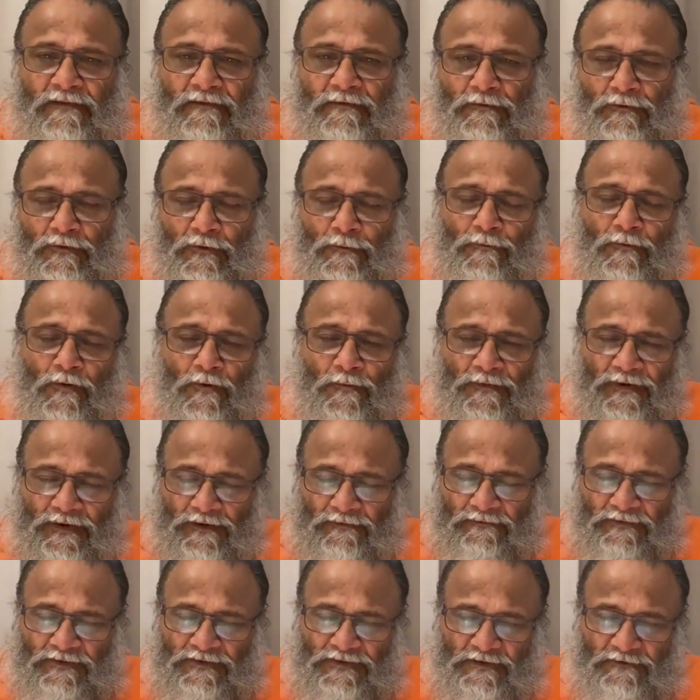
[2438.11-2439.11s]
So the
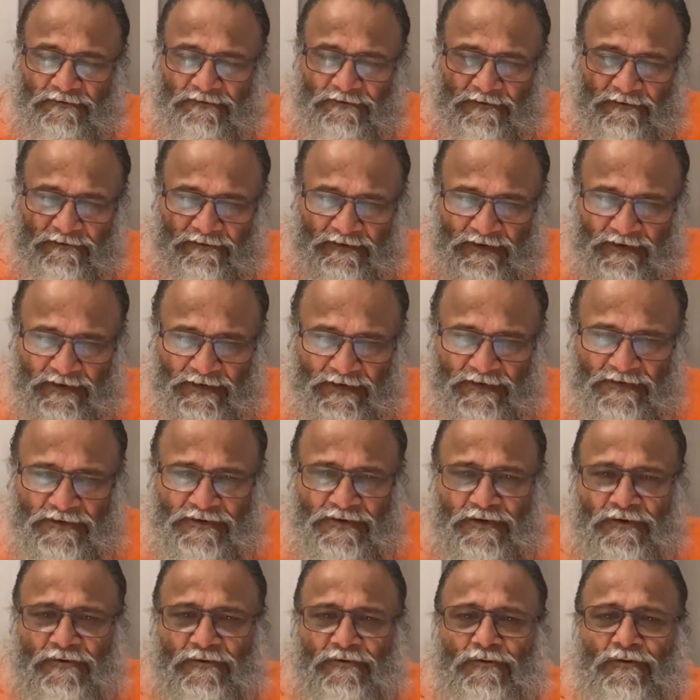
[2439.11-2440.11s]
moment we shift our
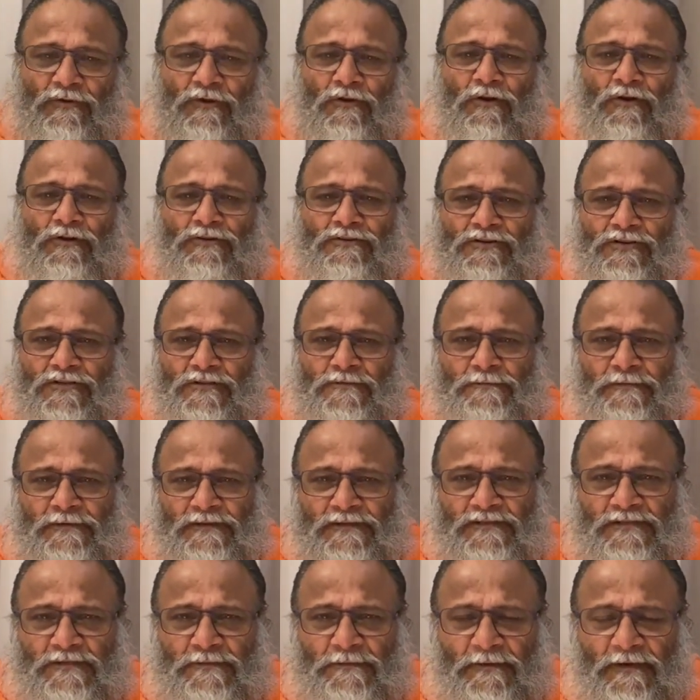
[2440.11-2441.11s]
attention to the conscious
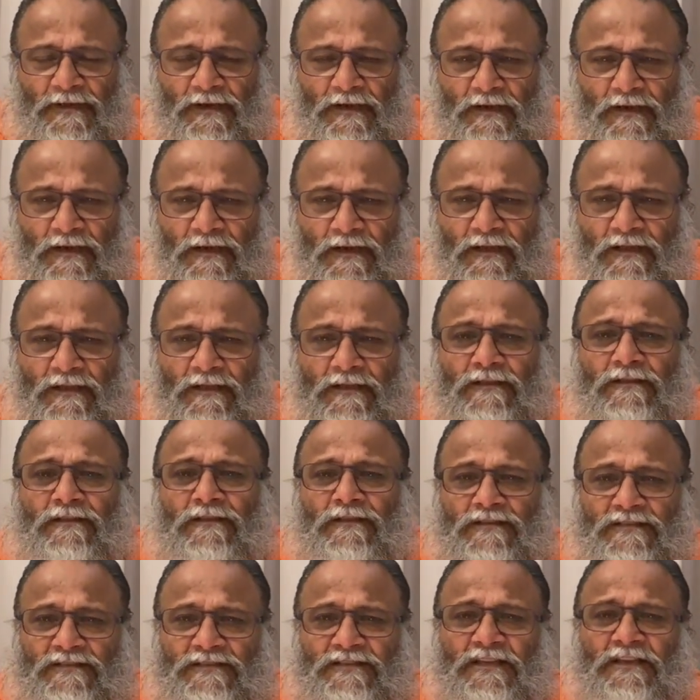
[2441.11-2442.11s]
principle,
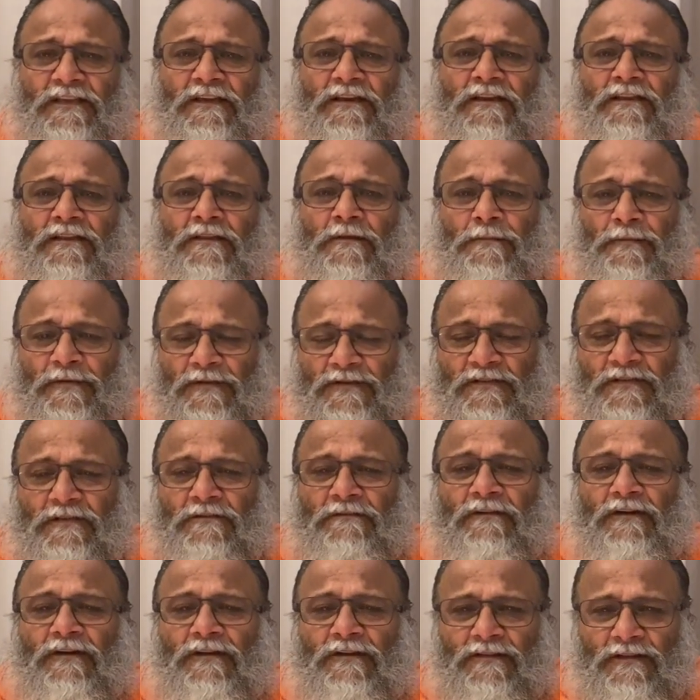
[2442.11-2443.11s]
the seer, the
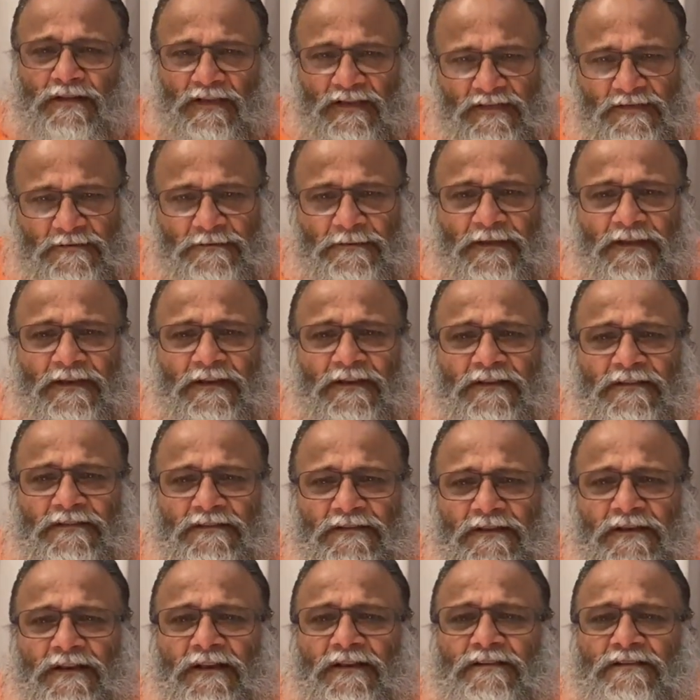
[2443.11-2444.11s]
perceiver, the
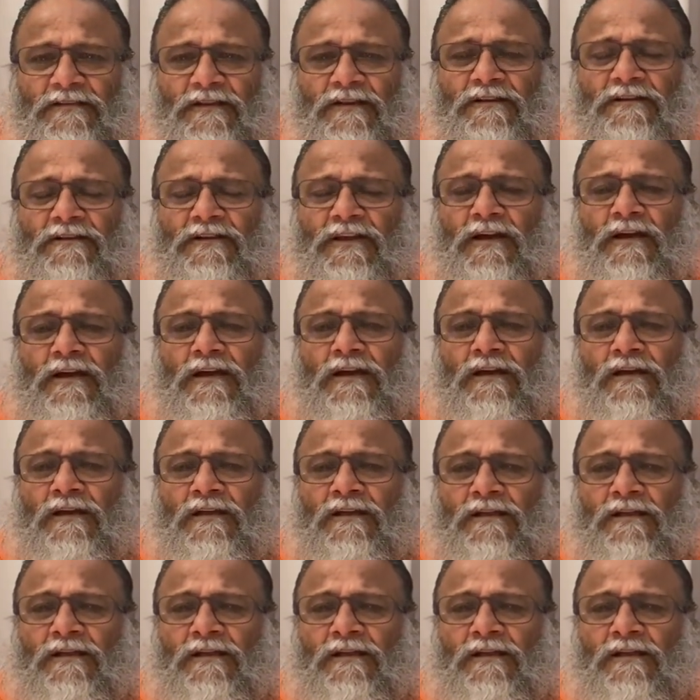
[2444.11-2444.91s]
experiencer, etc.,